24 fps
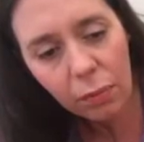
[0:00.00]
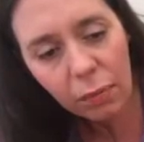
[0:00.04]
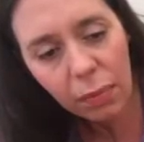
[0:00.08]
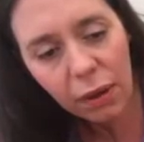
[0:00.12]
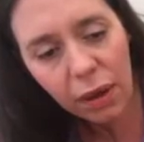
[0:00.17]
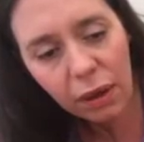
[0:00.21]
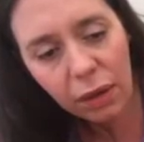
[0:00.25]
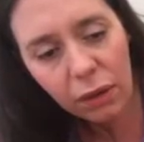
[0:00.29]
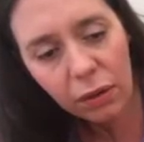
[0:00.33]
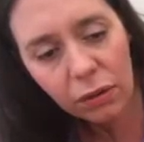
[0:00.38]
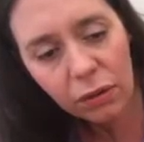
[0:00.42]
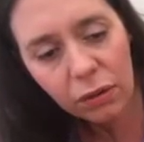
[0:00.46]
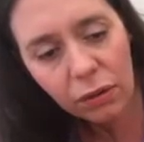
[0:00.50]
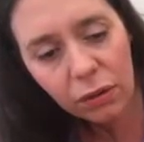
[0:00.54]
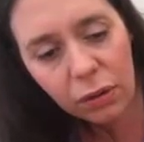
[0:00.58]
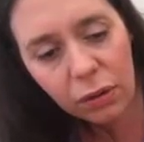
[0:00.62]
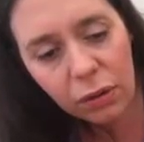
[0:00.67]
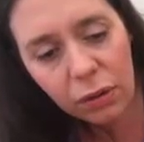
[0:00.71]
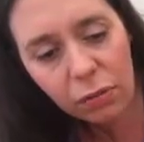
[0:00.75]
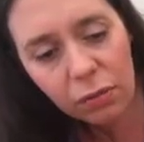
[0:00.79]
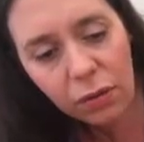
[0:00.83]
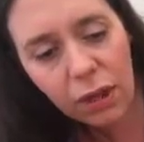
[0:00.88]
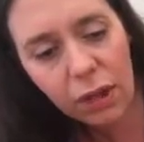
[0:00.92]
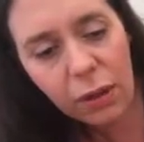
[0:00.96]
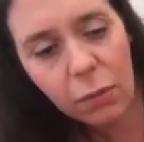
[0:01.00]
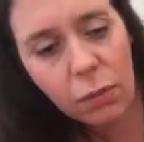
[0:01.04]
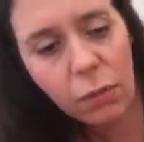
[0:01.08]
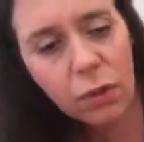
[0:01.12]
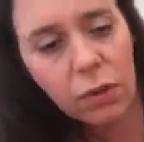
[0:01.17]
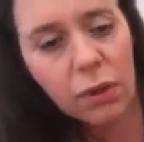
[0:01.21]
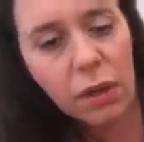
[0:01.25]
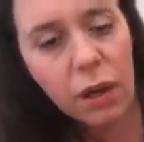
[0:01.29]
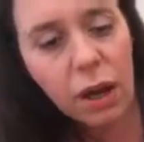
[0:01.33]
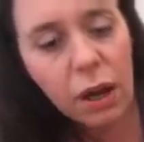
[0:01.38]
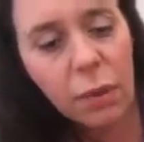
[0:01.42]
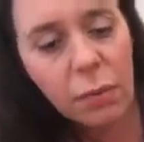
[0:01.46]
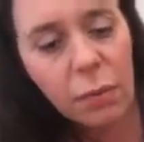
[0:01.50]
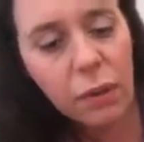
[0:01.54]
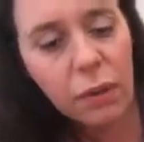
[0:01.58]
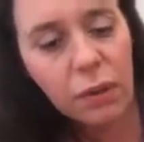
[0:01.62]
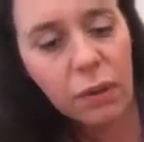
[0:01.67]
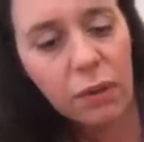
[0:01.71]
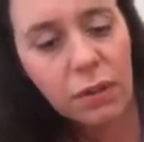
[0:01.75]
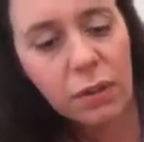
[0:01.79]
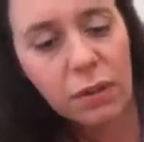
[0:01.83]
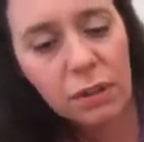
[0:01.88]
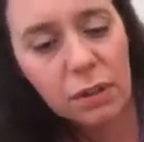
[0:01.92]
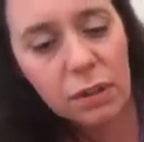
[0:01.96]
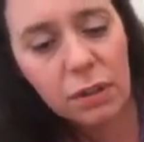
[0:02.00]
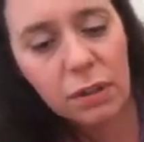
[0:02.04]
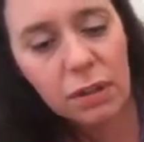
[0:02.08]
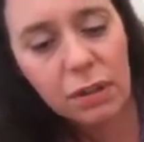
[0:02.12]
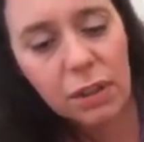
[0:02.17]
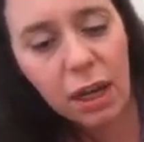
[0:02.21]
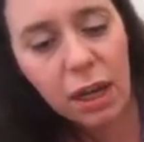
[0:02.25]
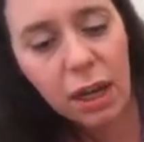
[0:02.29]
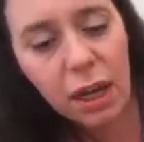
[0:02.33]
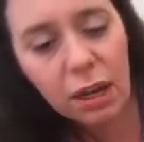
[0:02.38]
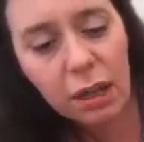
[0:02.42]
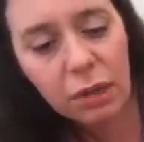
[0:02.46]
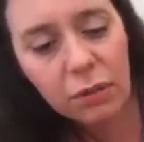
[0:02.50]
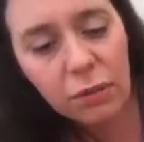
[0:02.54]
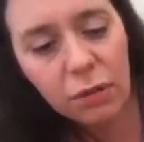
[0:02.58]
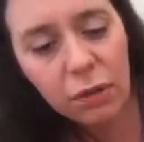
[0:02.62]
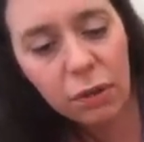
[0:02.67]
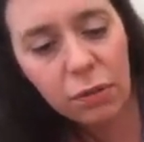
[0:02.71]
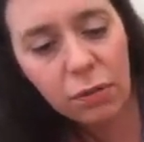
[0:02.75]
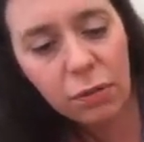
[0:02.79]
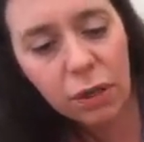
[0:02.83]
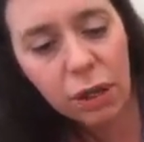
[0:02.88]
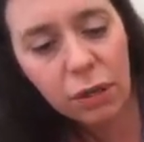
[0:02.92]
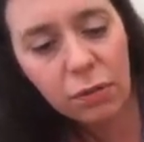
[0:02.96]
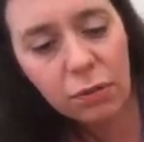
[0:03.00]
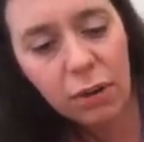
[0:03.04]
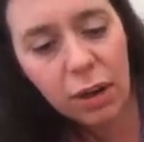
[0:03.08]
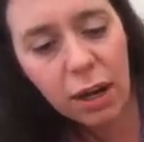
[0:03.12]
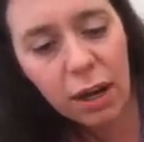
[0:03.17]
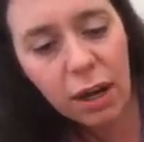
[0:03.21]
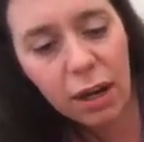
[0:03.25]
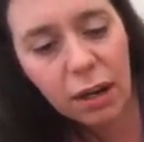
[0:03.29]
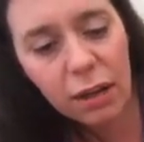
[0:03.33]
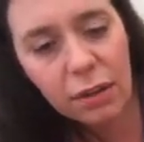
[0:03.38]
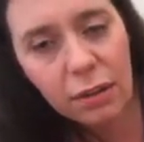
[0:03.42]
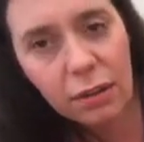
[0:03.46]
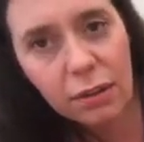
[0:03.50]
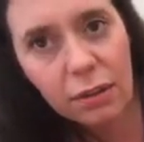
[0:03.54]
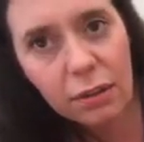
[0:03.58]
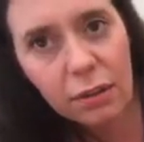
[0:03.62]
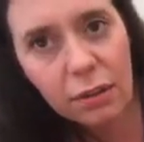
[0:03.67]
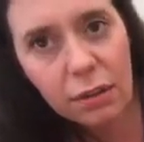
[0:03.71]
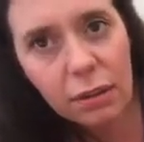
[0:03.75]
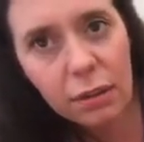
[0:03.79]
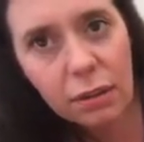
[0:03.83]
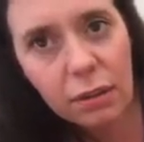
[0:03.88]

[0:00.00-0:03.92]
Back onto the green one now. I'm on the tail of the green rat.